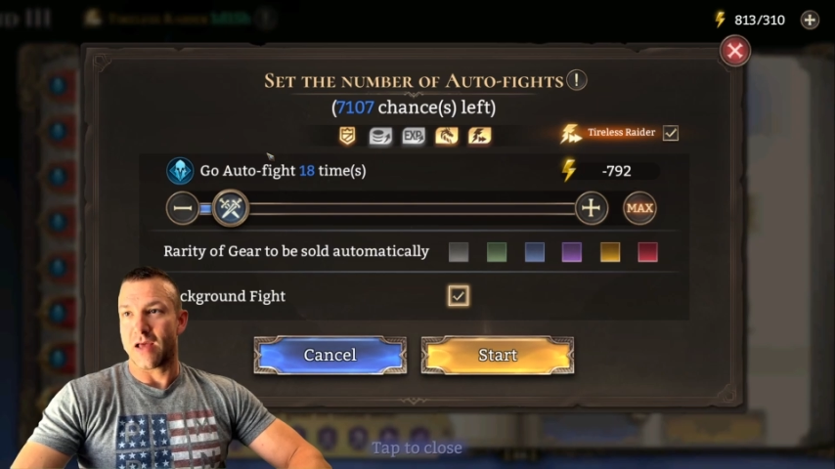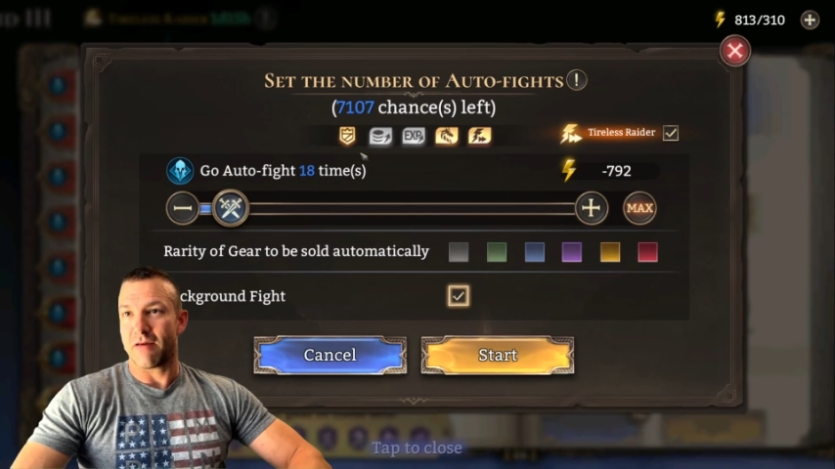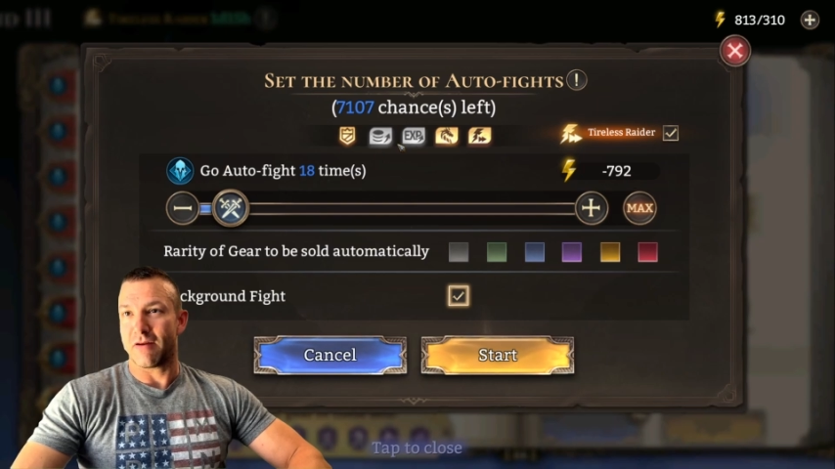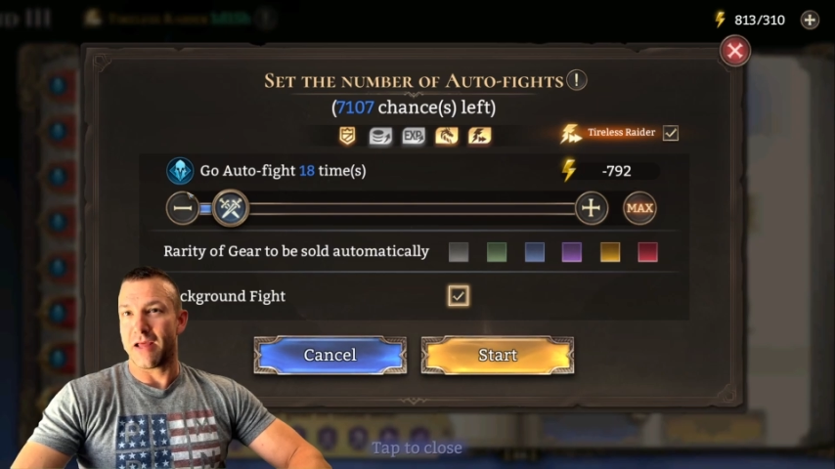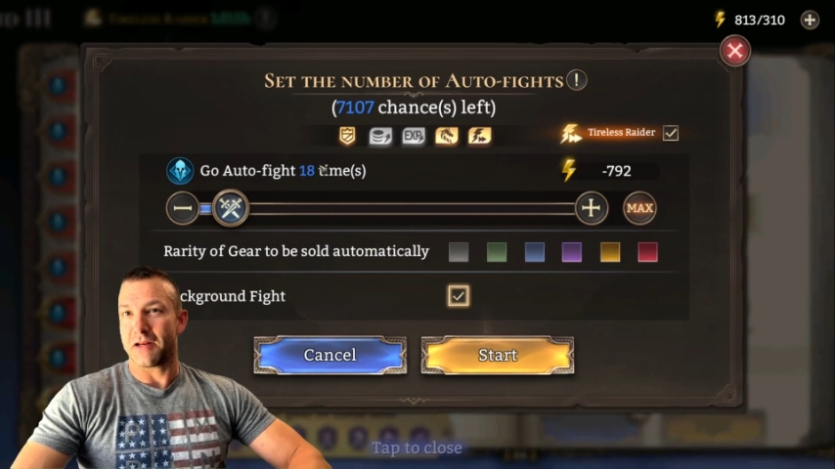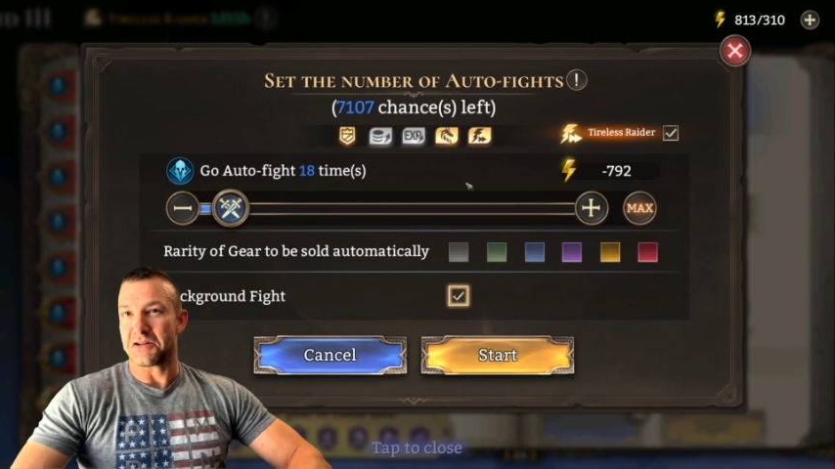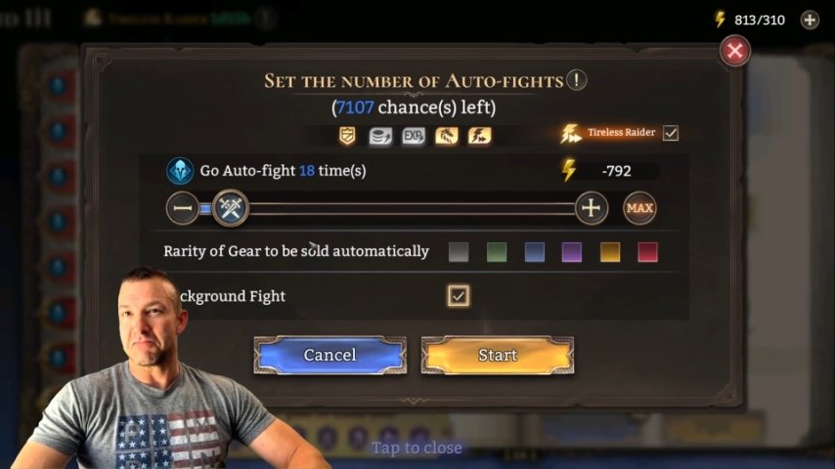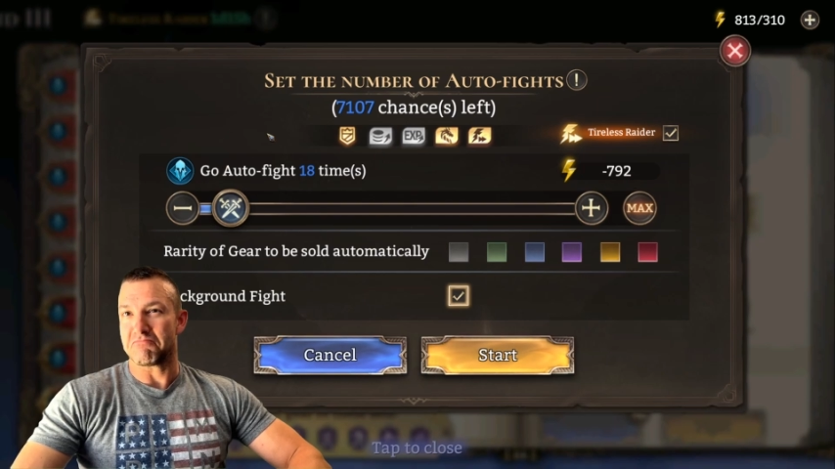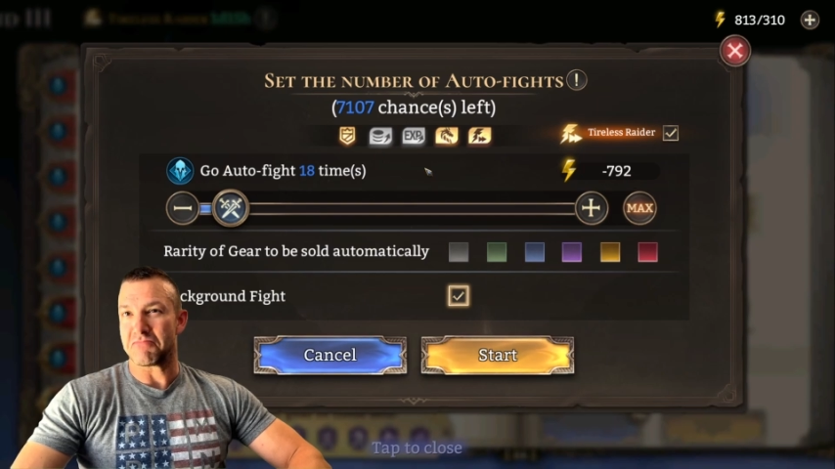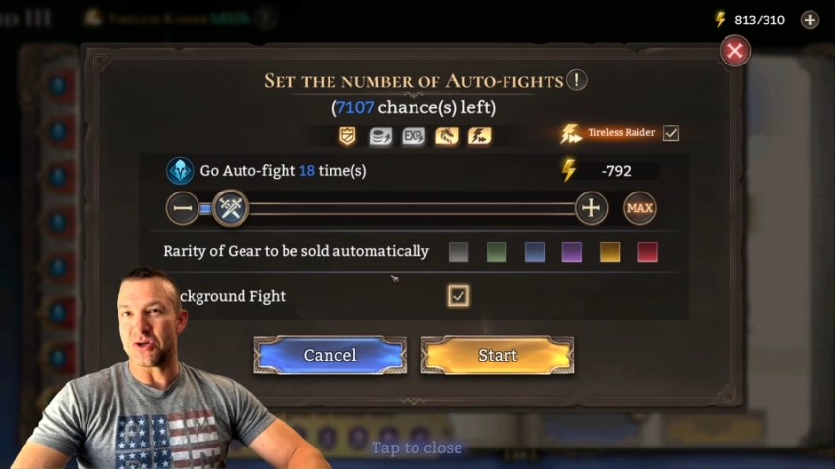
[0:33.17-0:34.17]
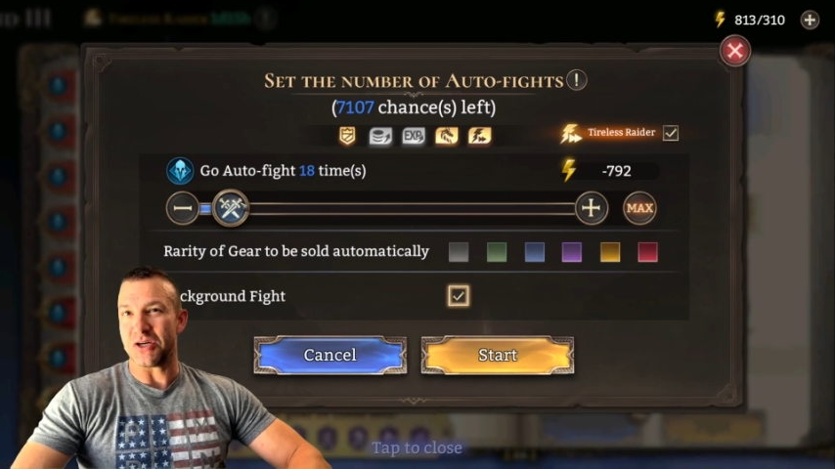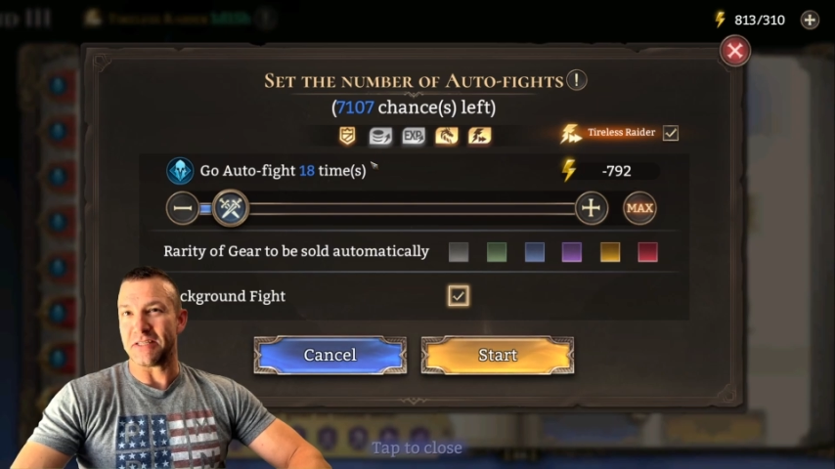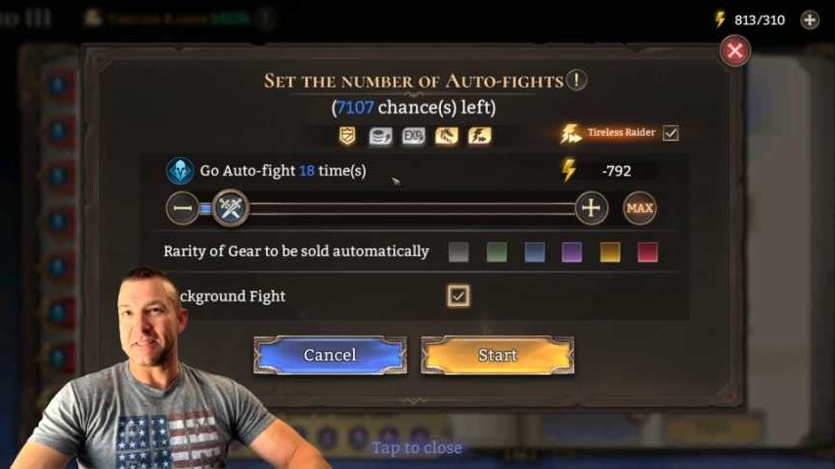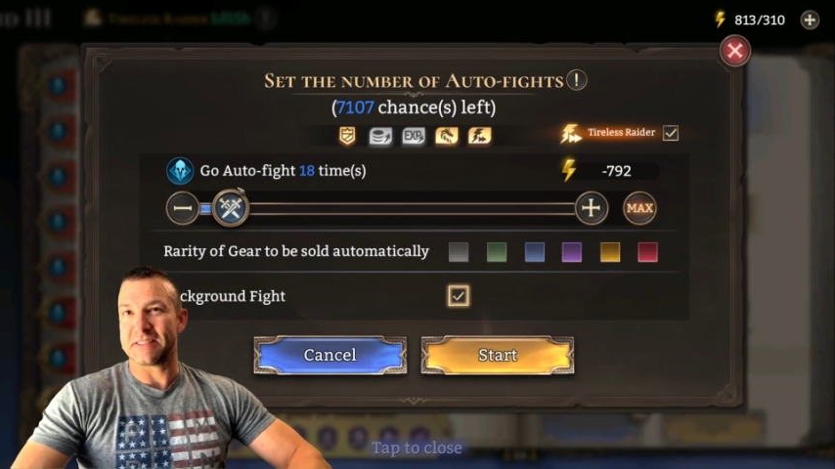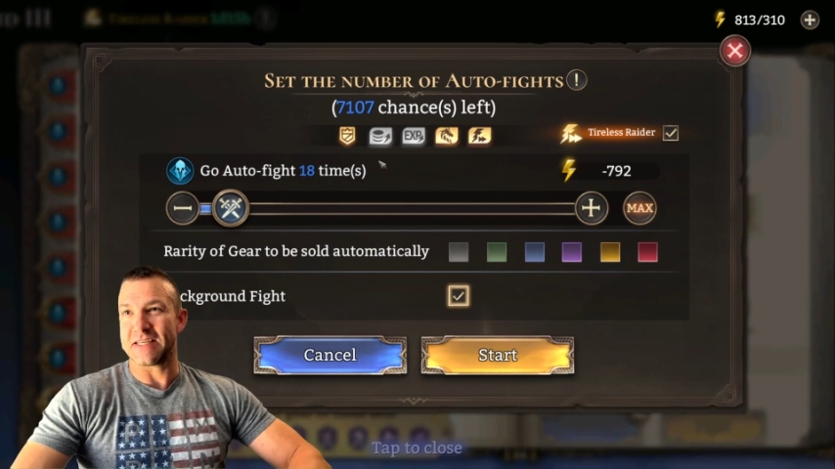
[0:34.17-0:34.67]
Haven't had any
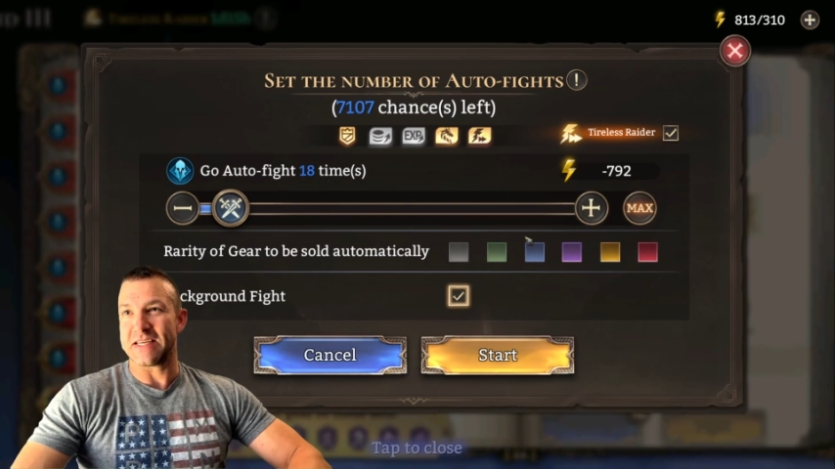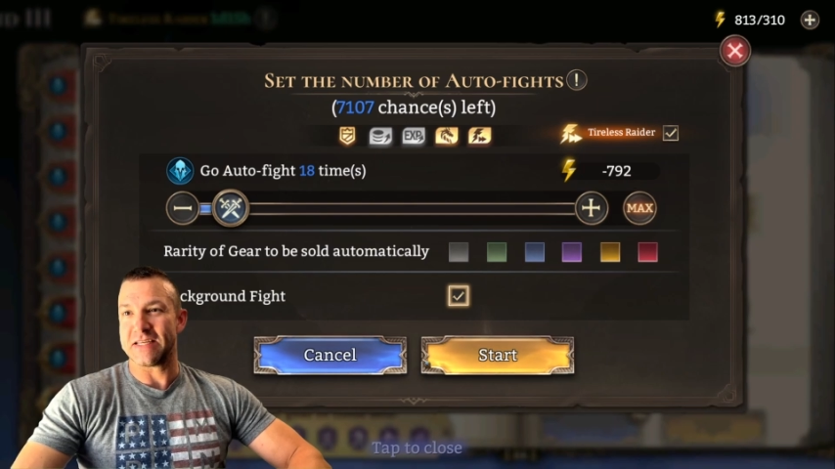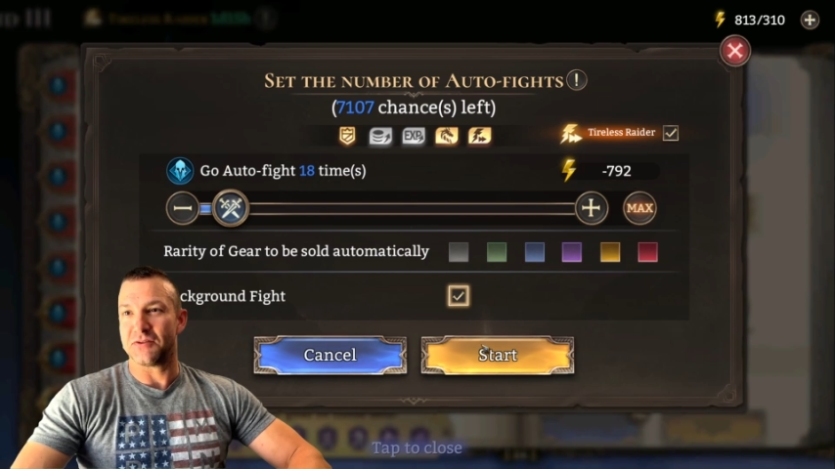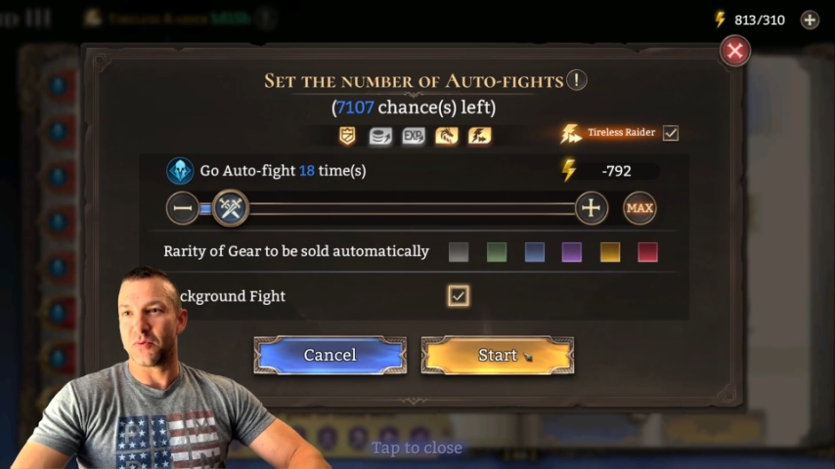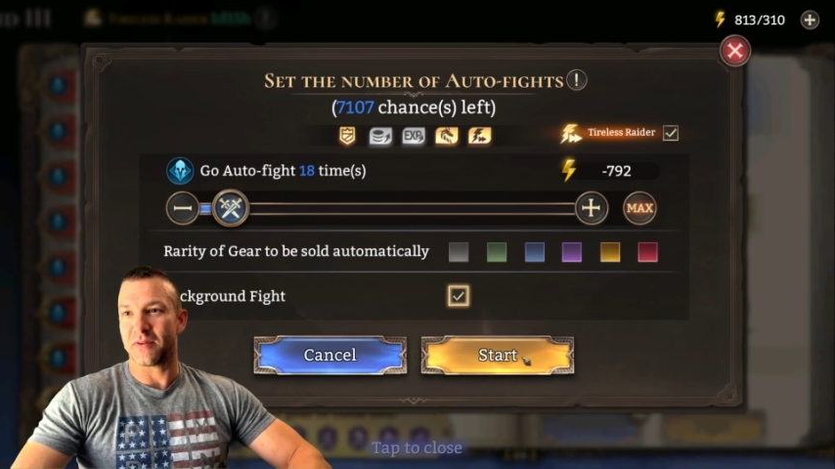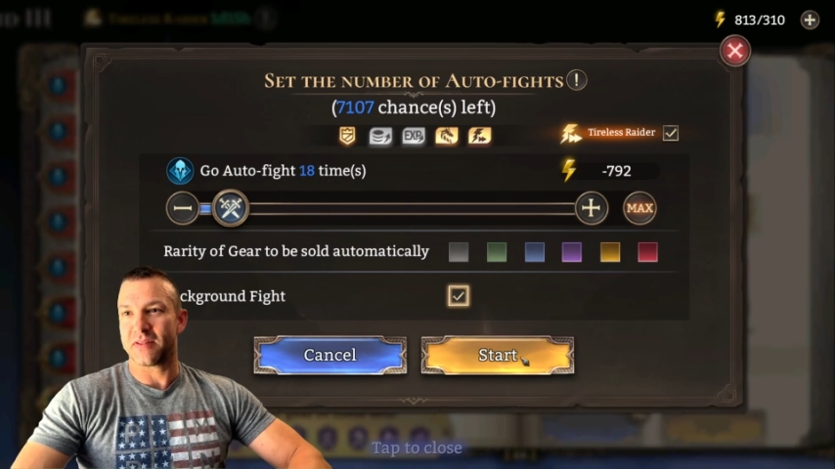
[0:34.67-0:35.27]
good seeds with